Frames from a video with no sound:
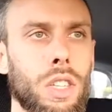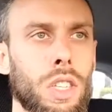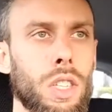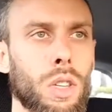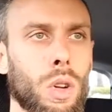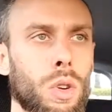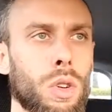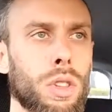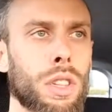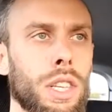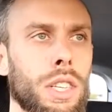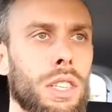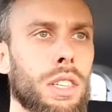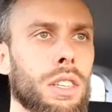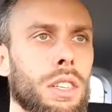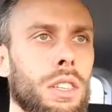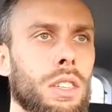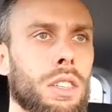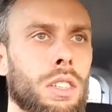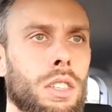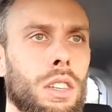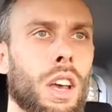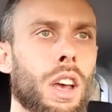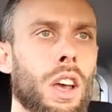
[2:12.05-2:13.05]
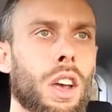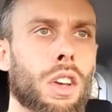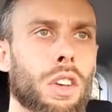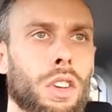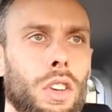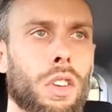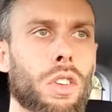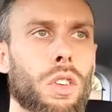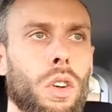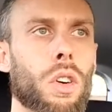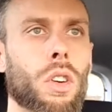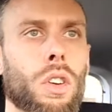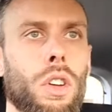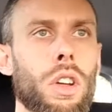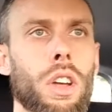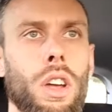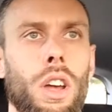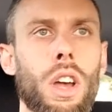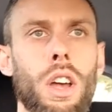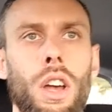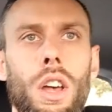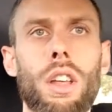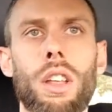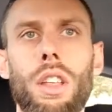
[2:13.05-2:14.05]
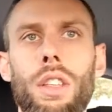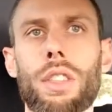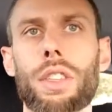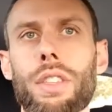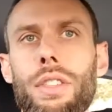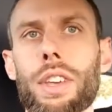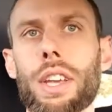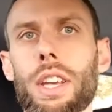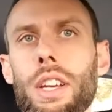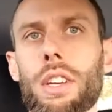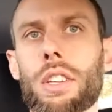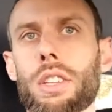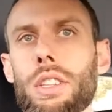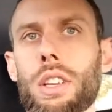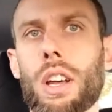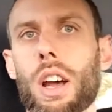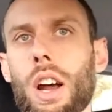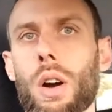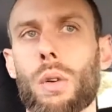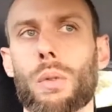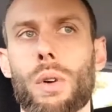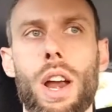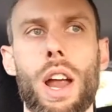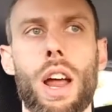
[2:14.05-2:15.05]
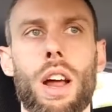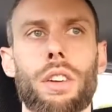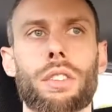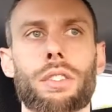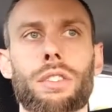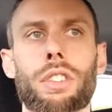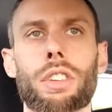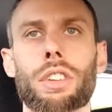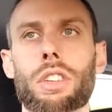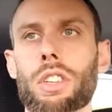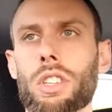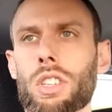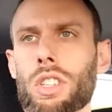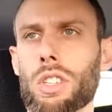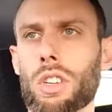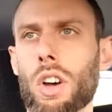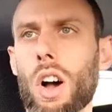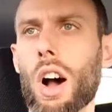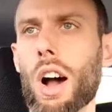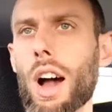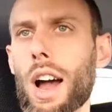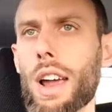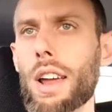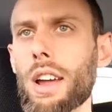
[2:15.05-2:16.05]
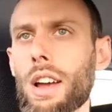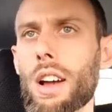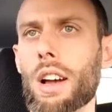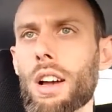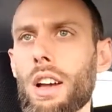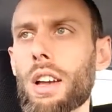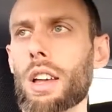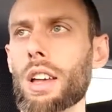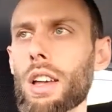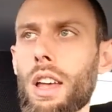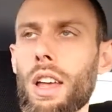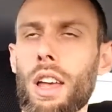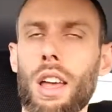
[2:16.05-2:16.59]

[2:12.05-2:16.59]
So this is, the things around the desire.